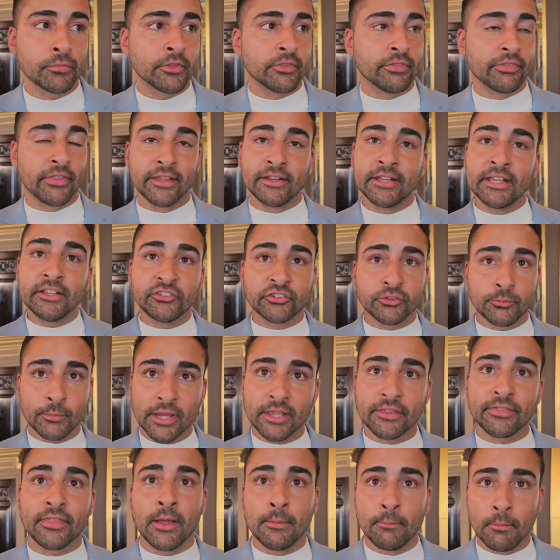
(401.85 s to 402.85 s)
They need to make
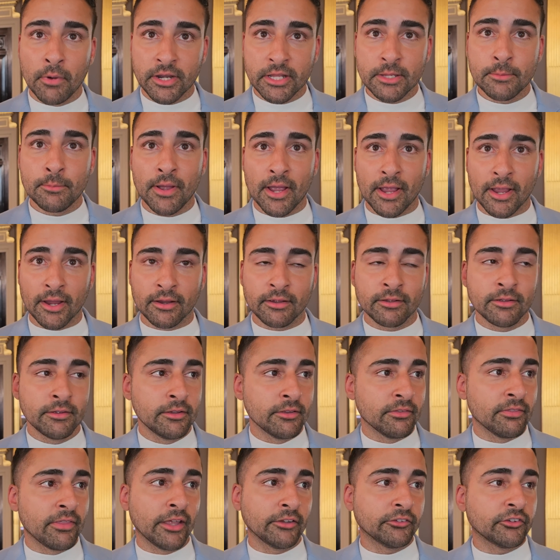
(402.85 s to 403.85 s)
that money back.
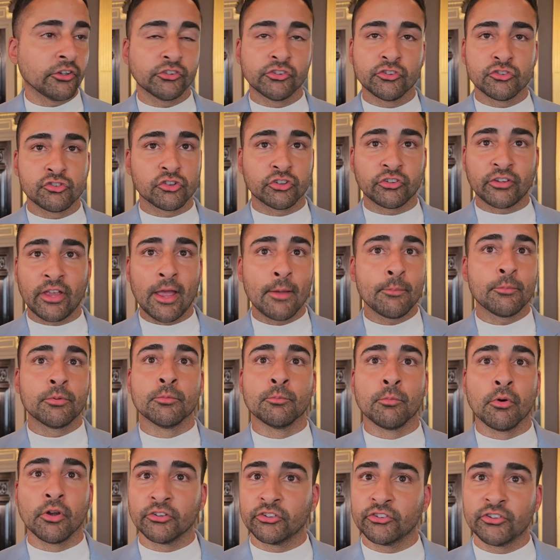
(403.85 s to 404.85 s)
That doesn't just happen
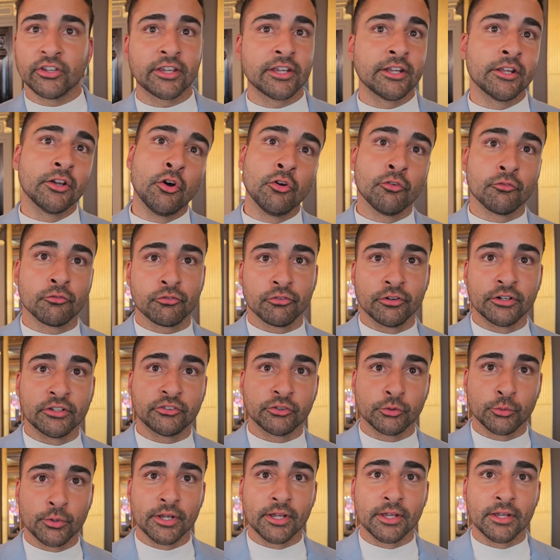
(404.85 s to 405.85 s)
by sticking it on
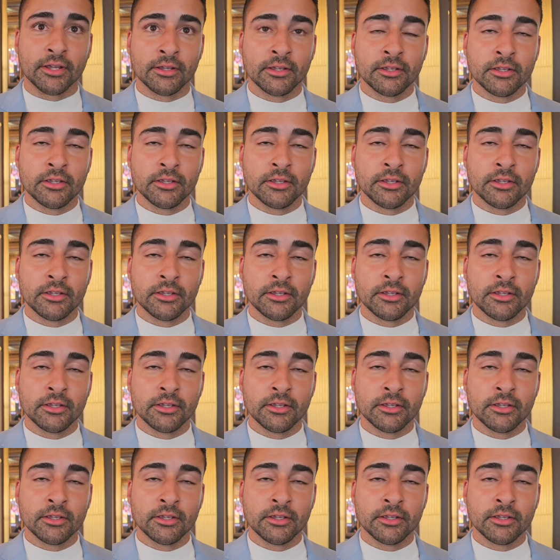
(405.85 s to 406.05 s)
free-to-air.